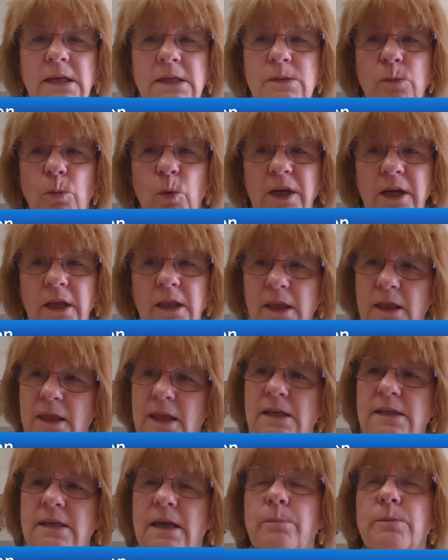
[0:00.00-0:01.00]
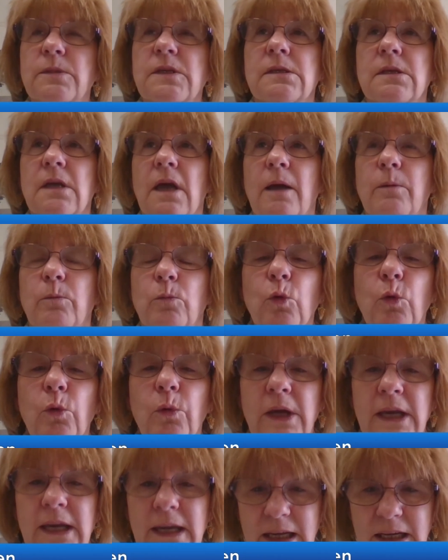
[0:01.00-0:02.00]
So one of the things I'm I'm
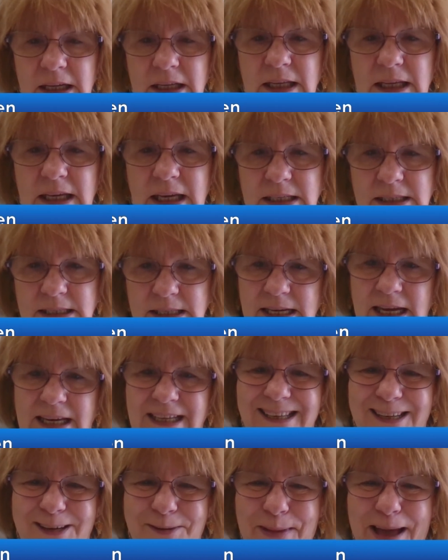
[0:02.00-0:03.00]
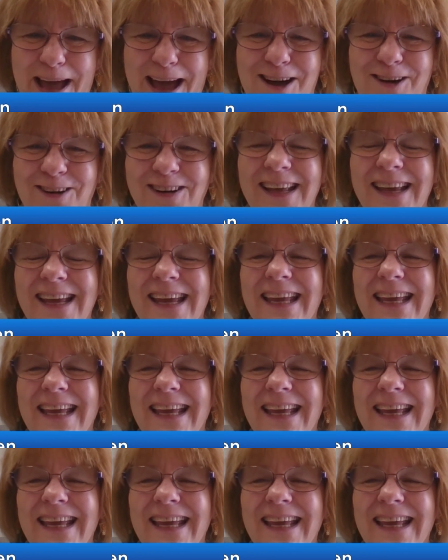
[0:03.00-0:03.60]
really excited about